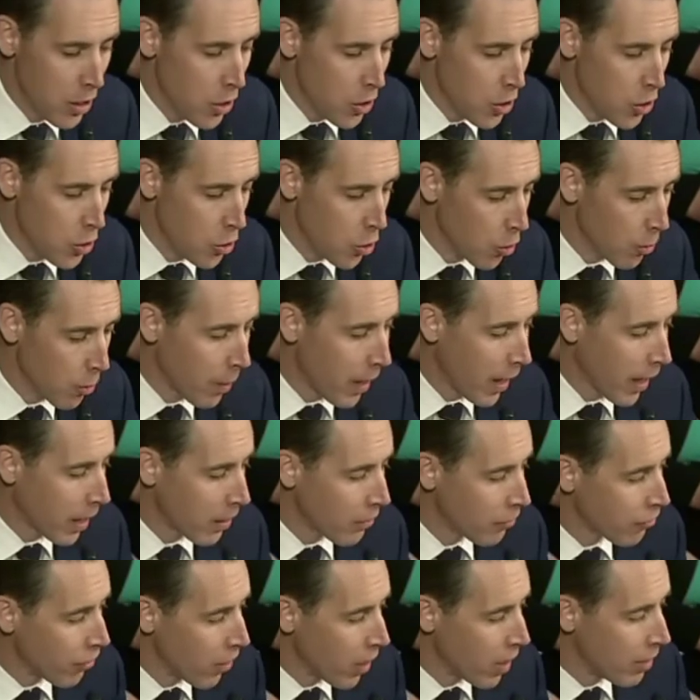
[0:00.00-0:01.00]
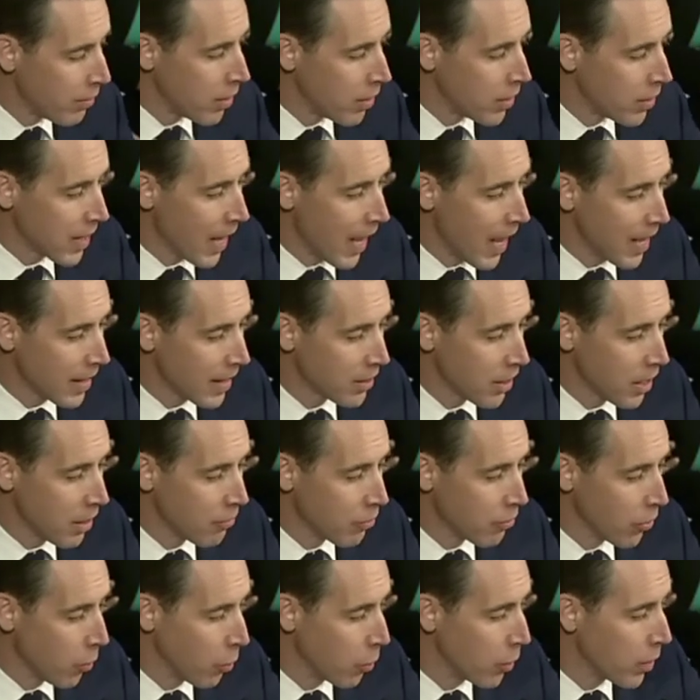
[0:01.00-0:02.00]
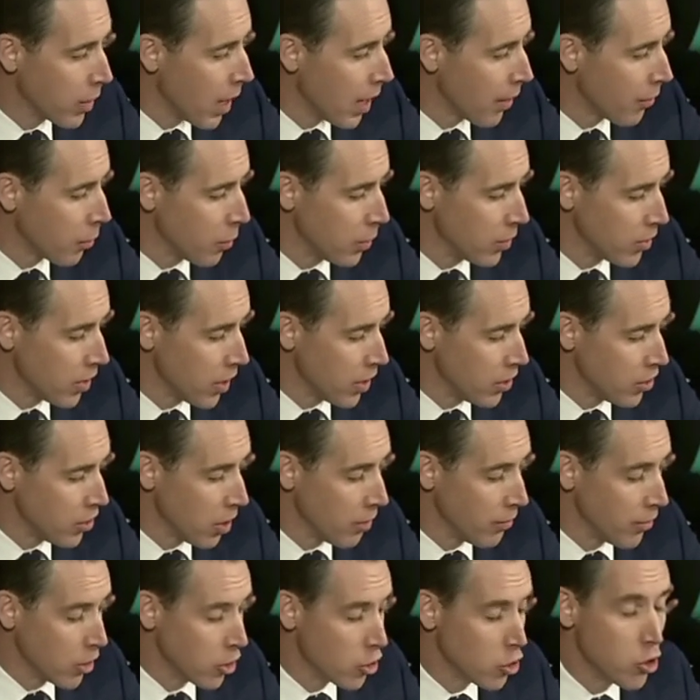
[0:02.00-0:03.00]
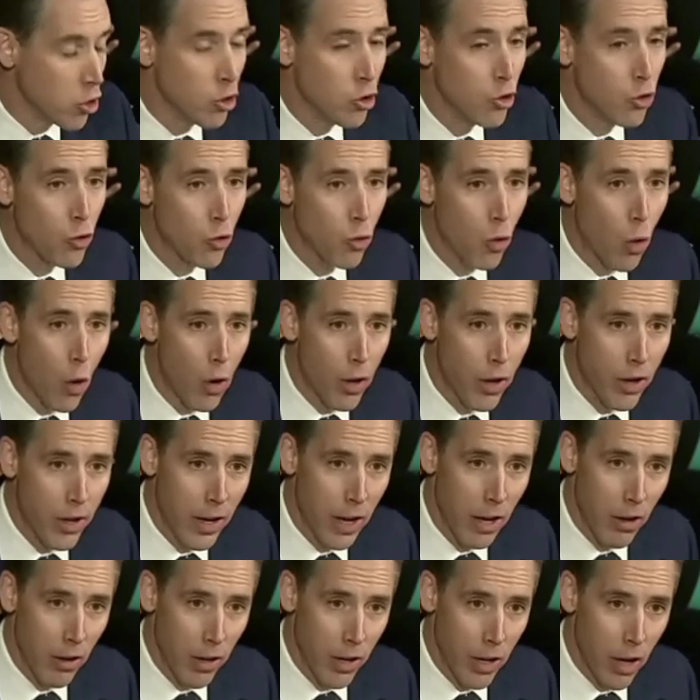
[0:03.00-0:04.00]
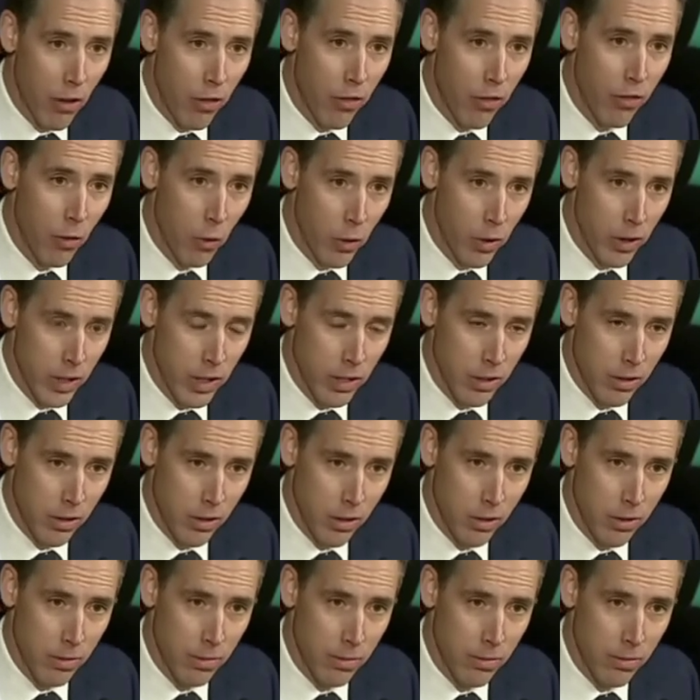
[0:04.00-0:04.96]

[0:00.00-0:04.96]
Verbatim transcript: You're back in front of us asking for the reauthorization of extraordinary authorities.